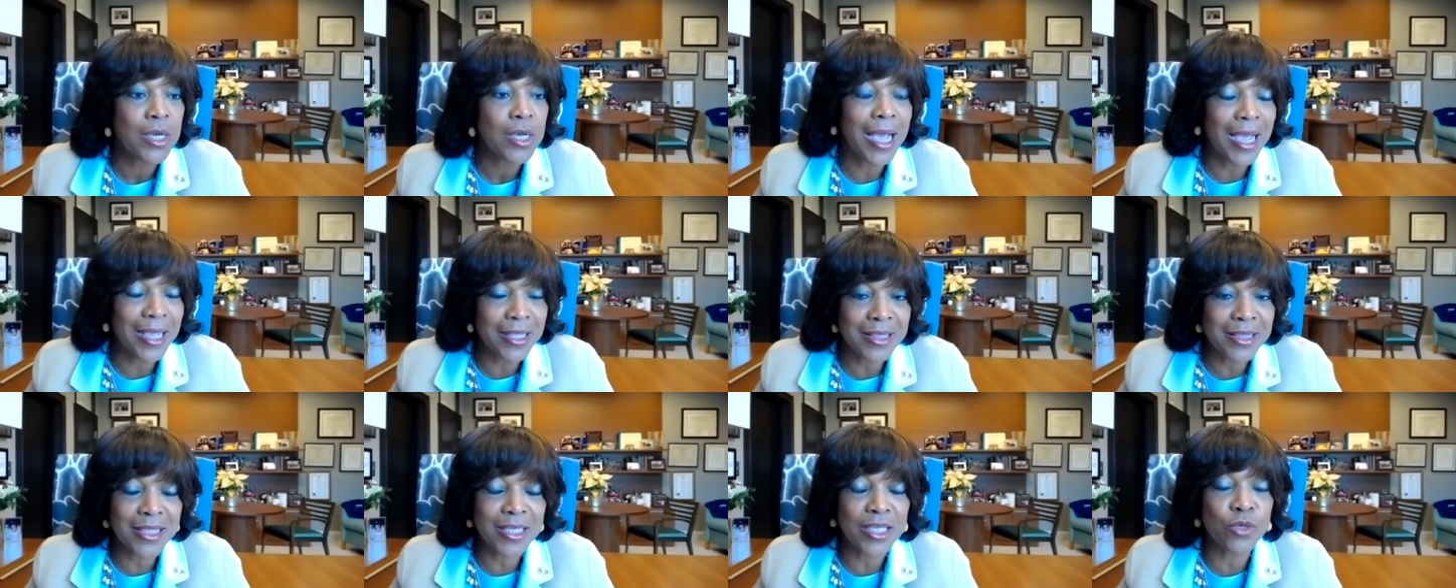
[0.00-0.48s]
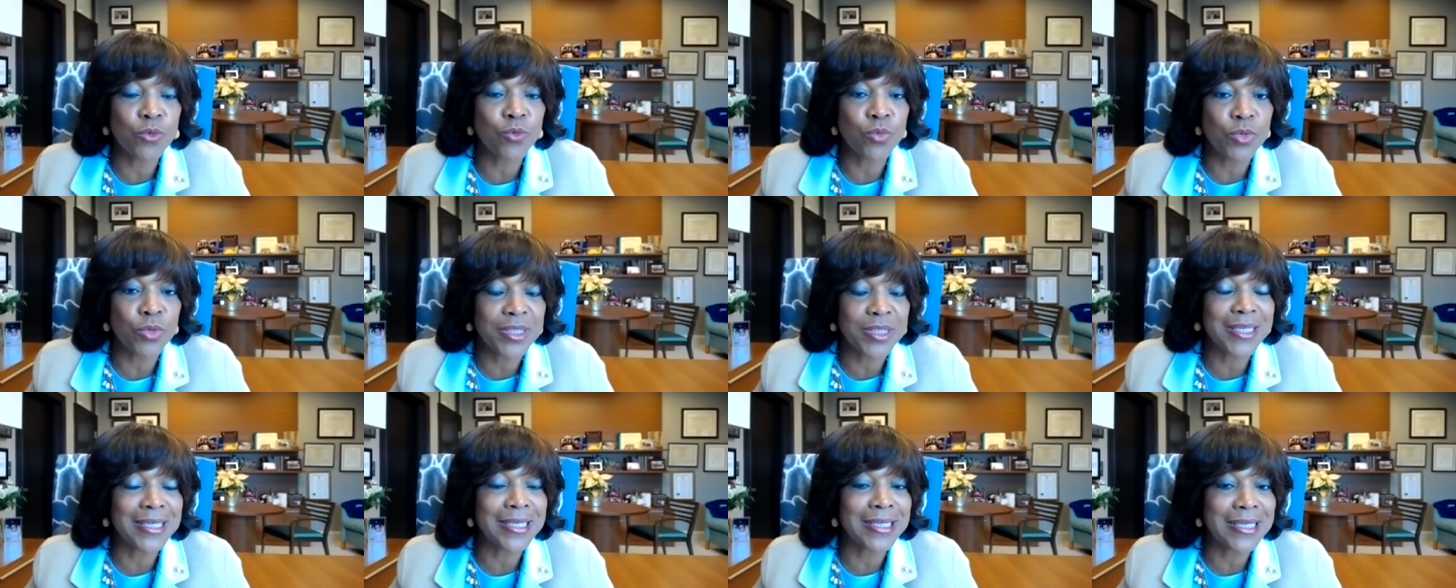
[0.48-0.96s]
I think,
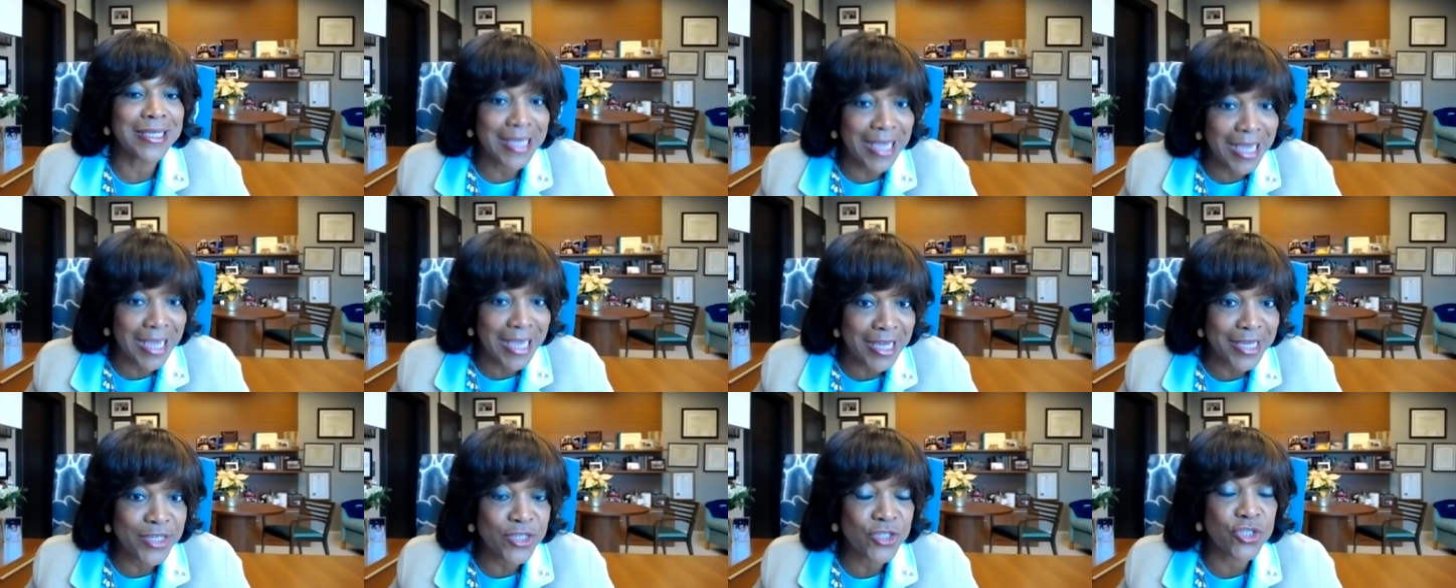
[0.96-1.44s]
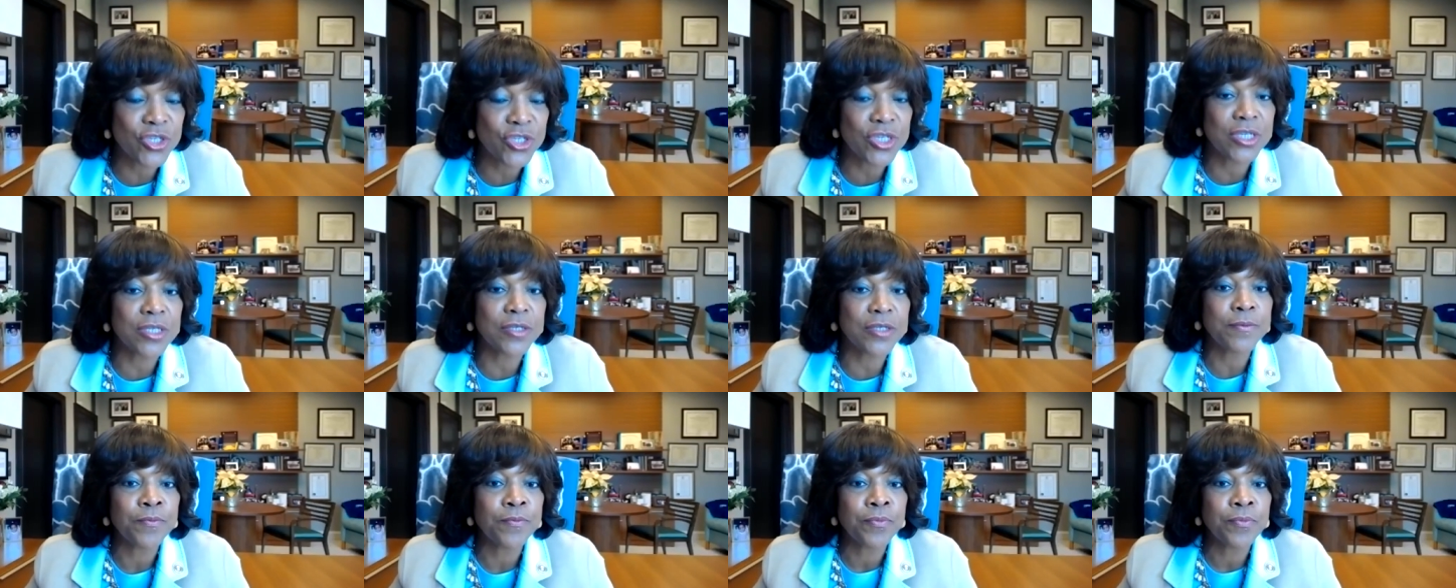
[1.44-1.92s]
with
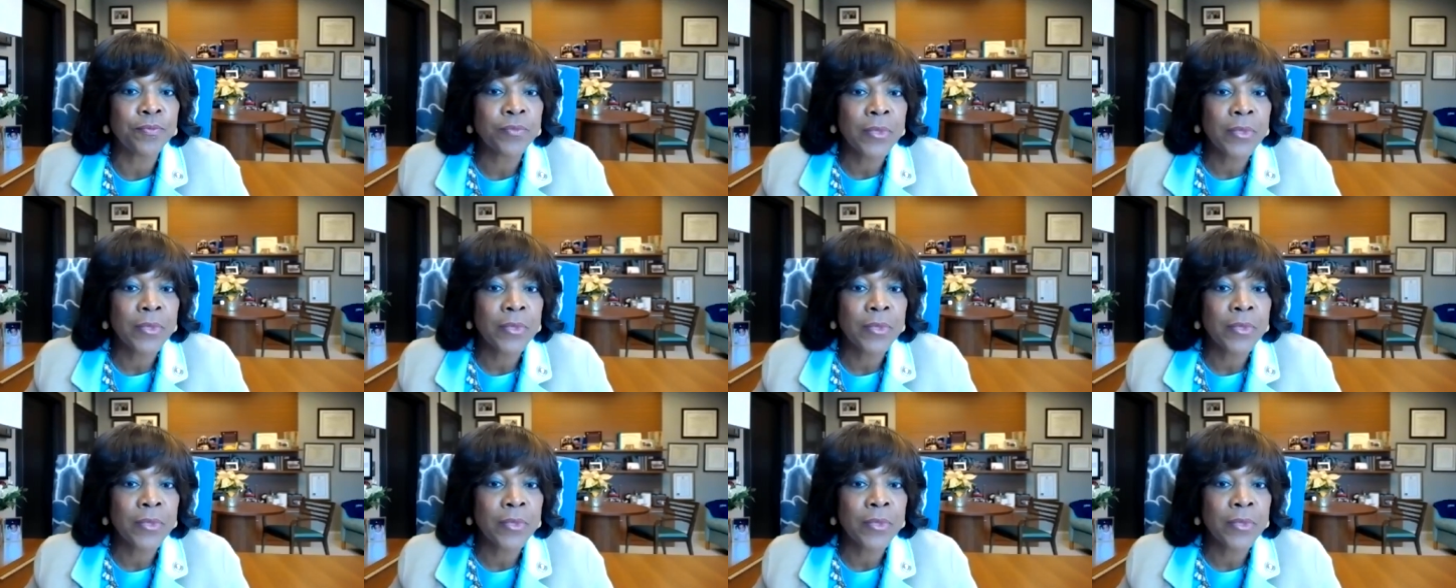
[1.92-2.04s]
engaging